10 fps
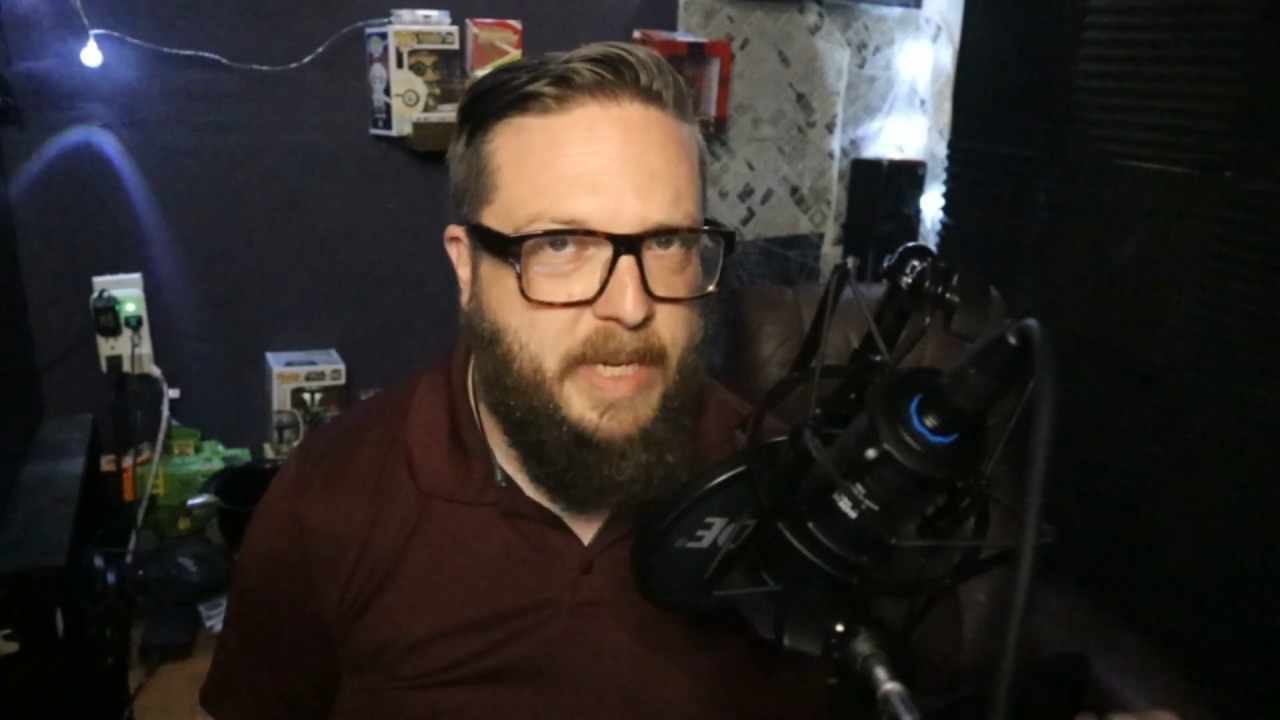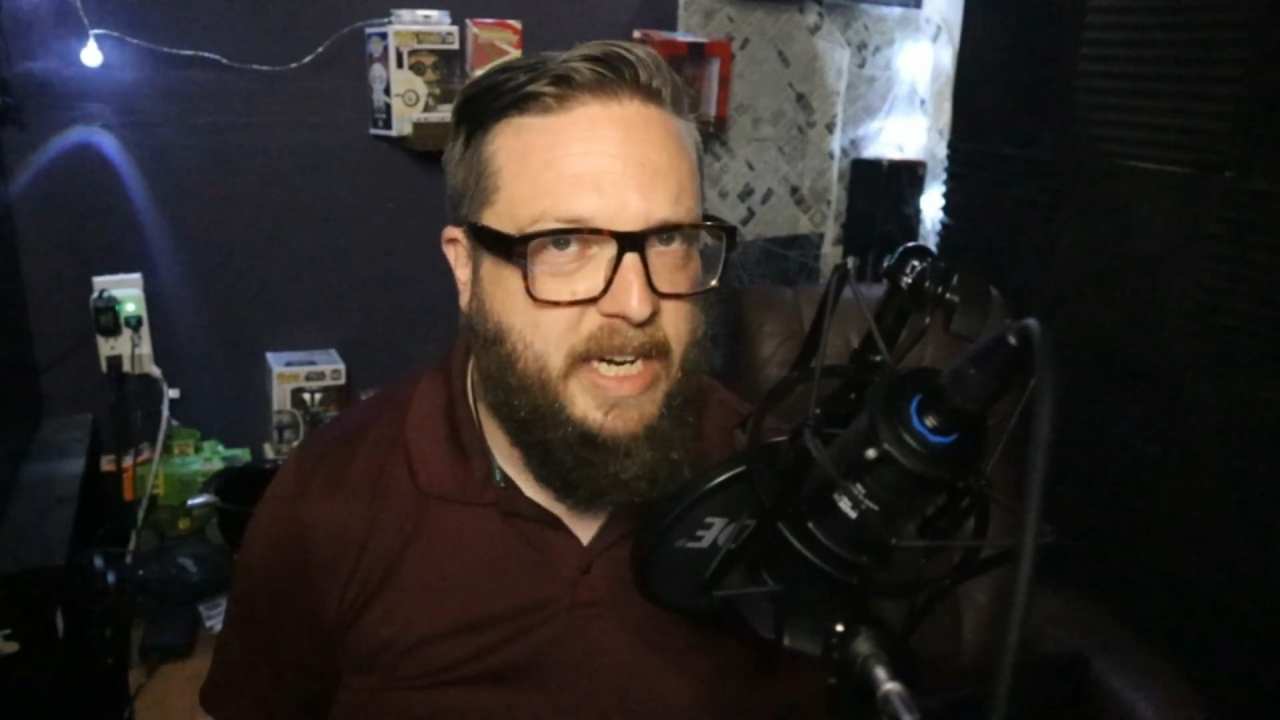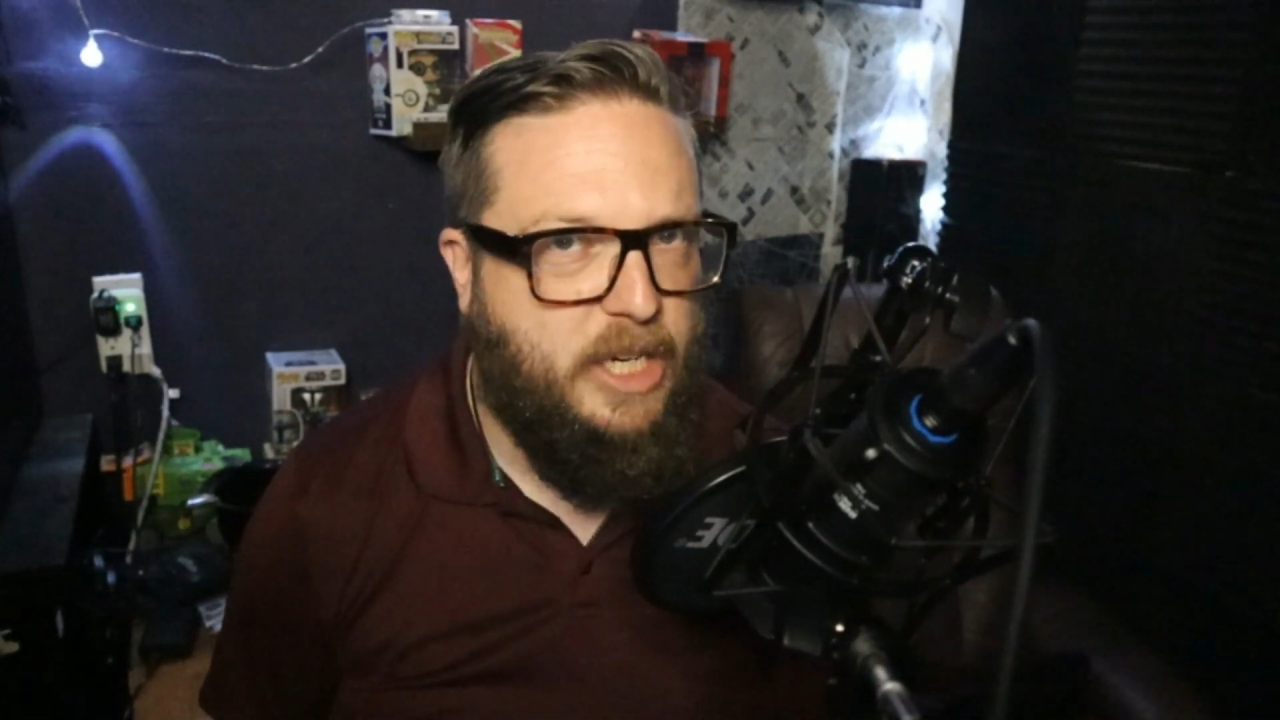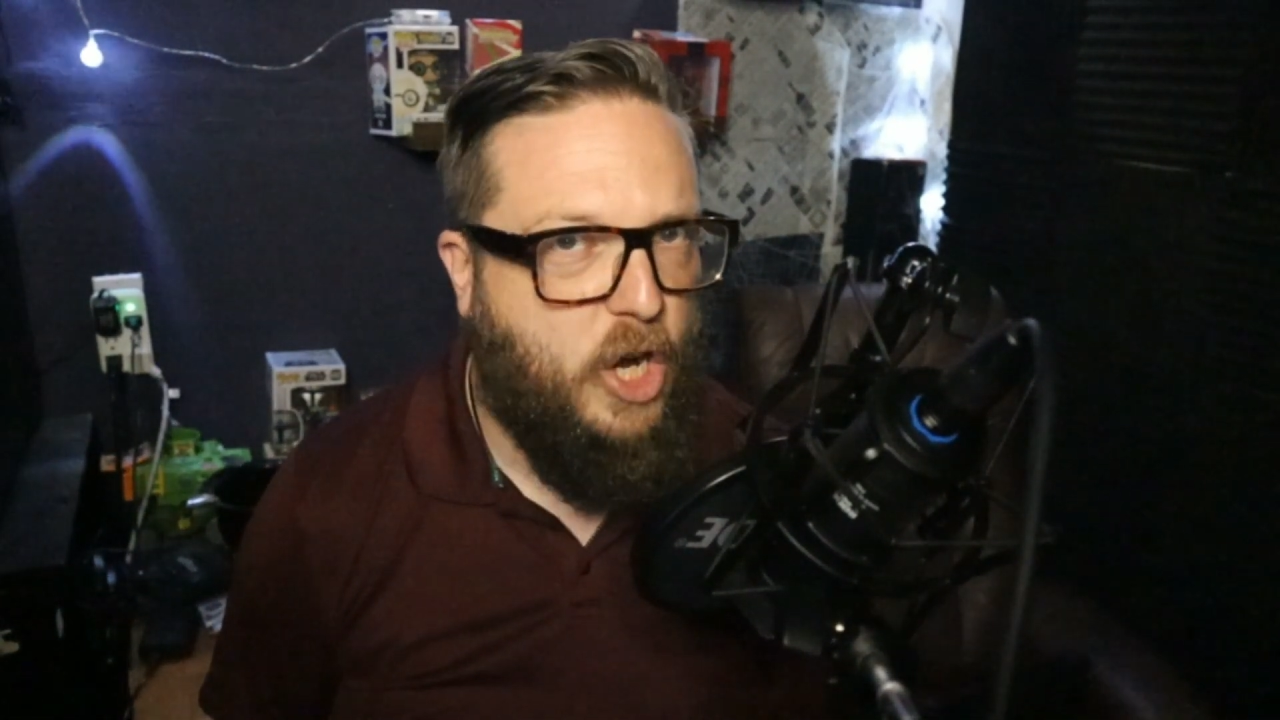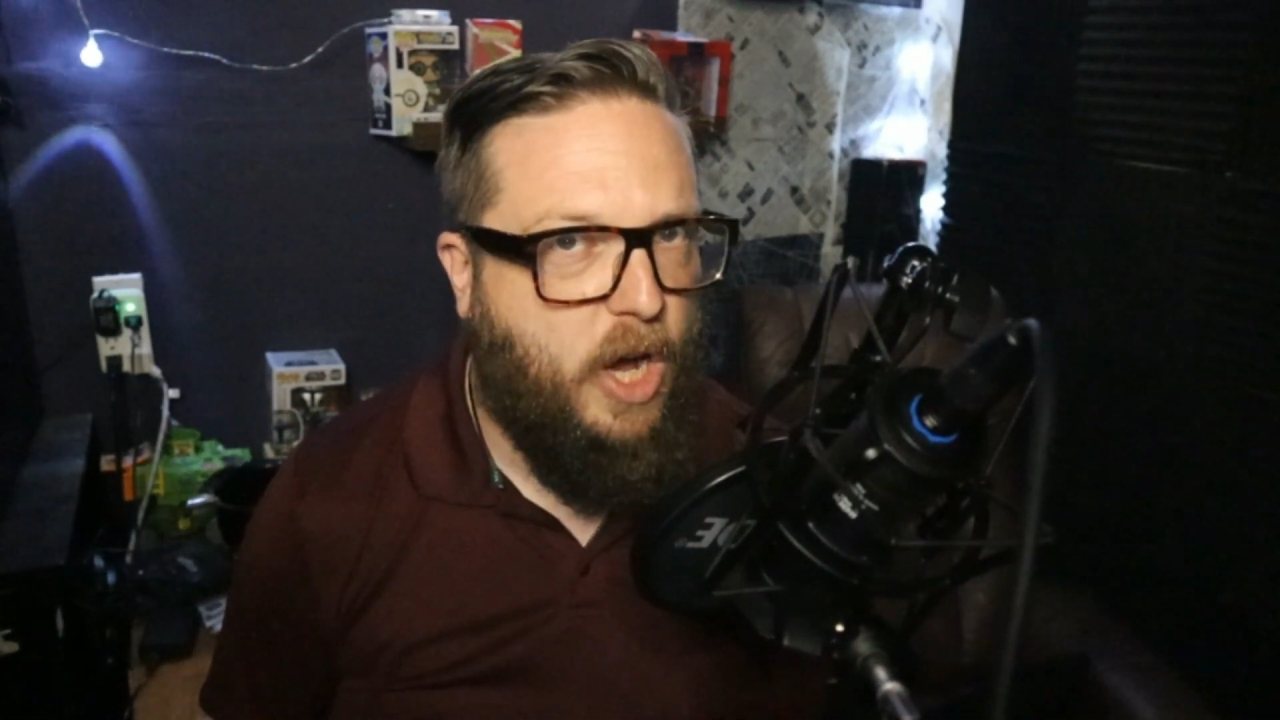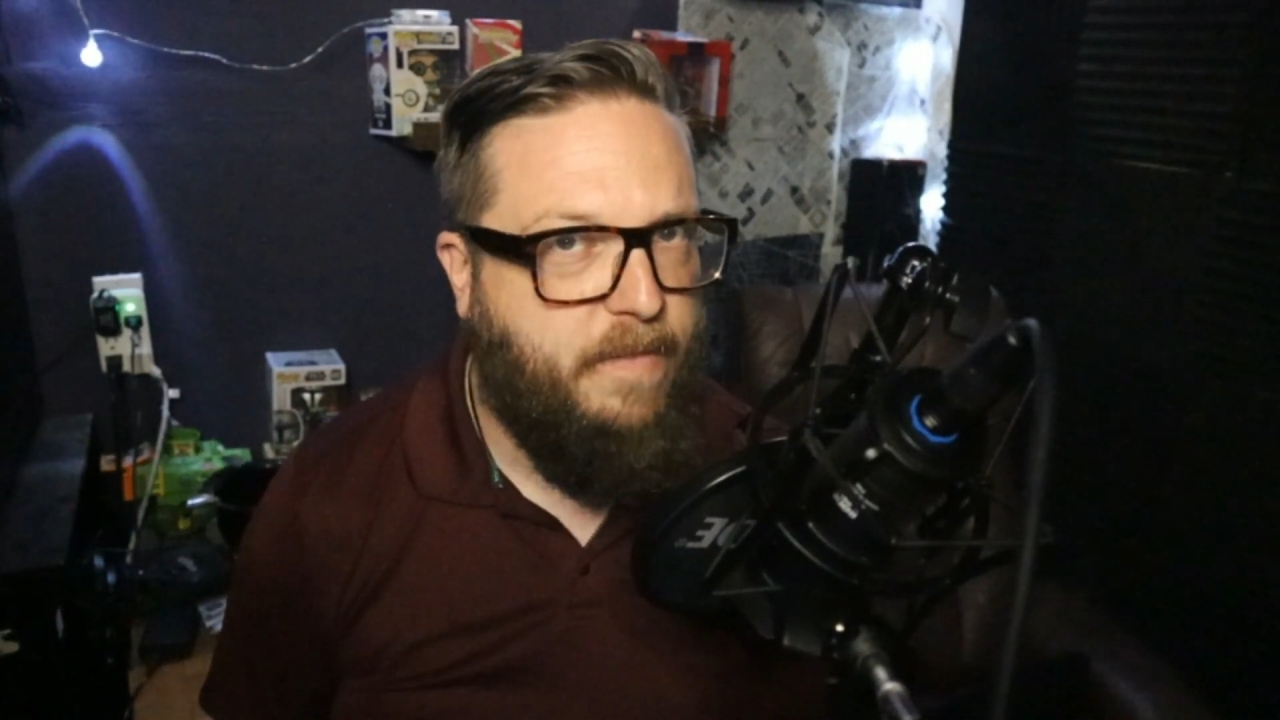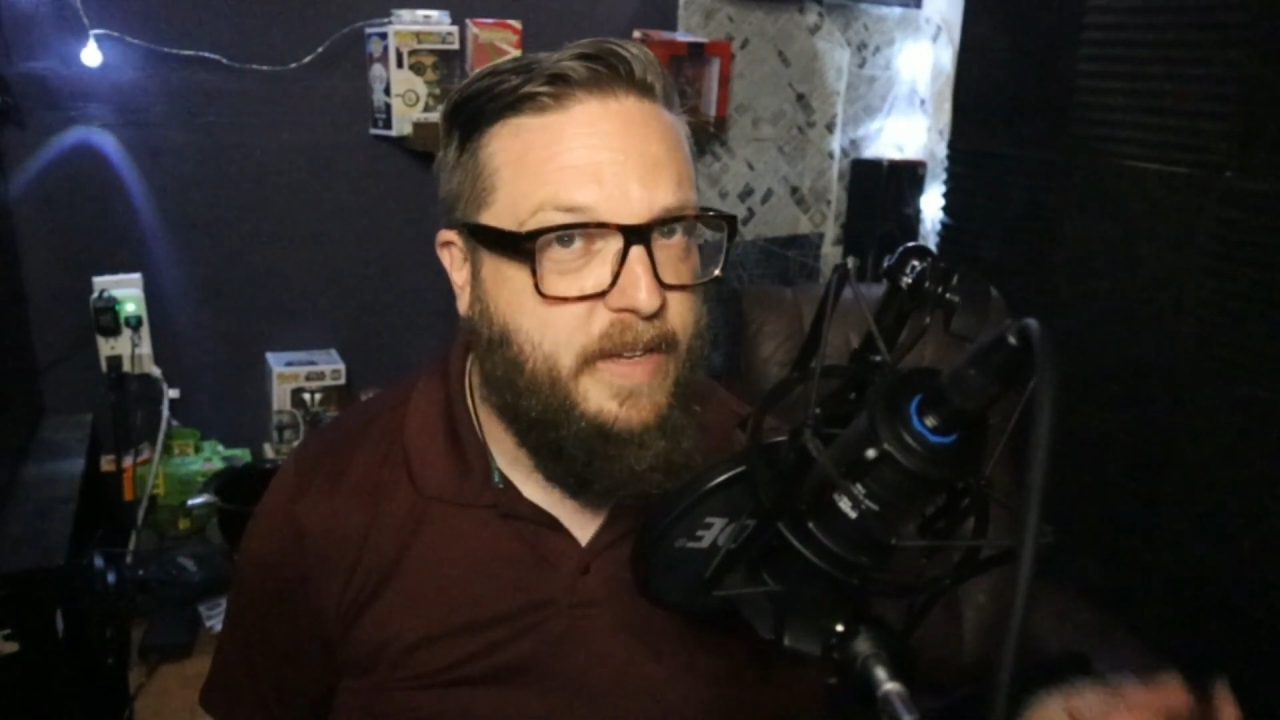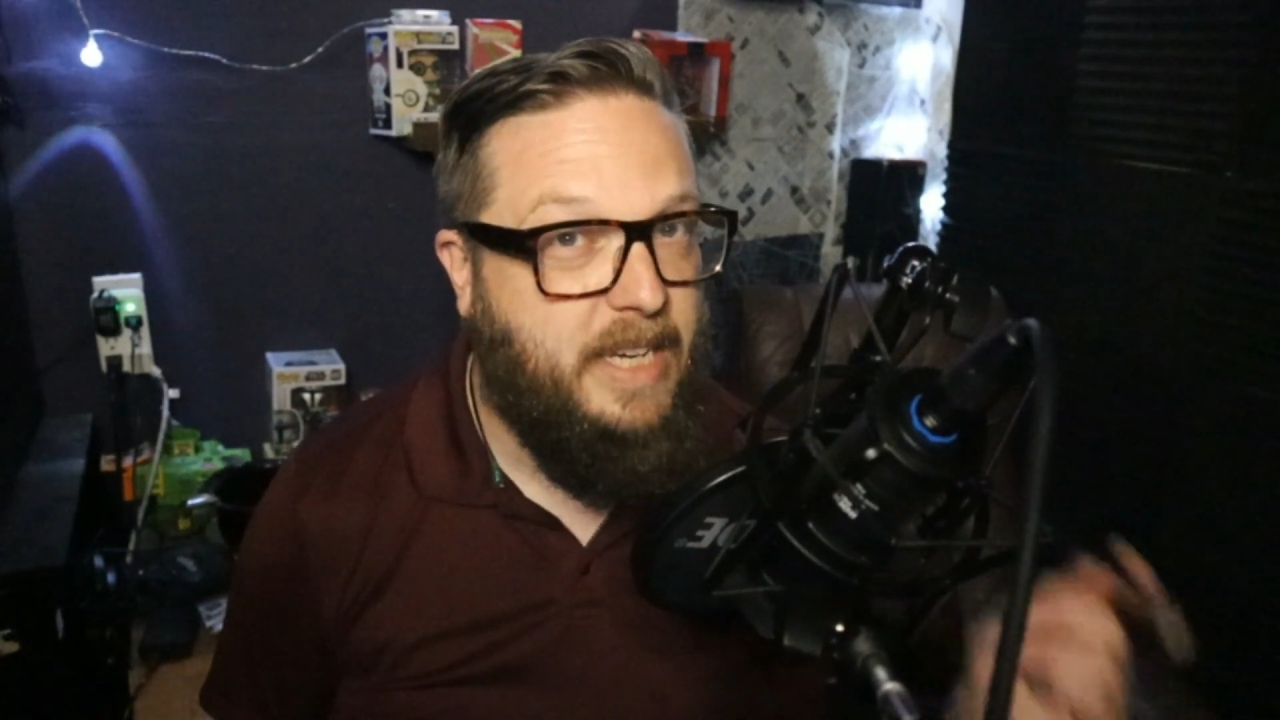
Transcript: of coffee,